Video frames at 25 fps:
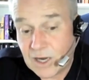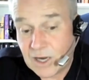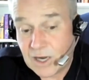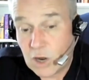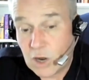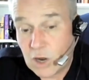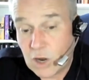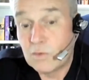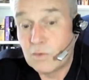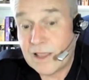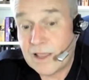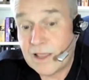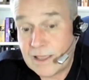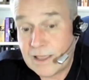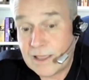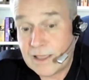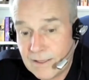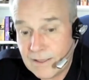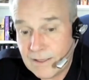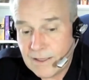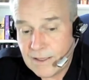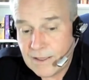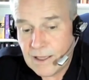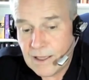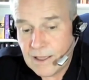That can only
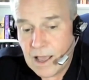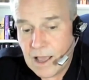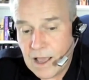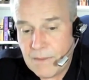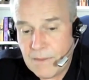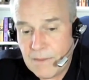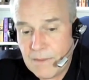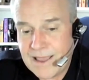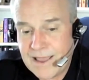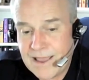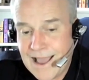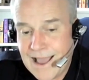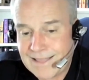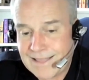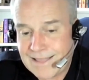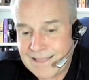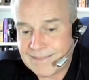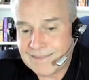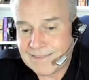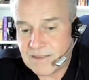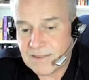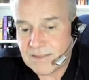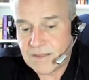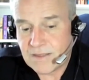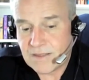
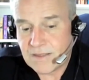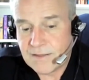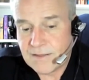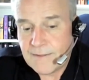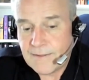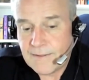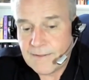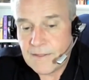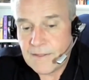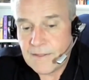enhance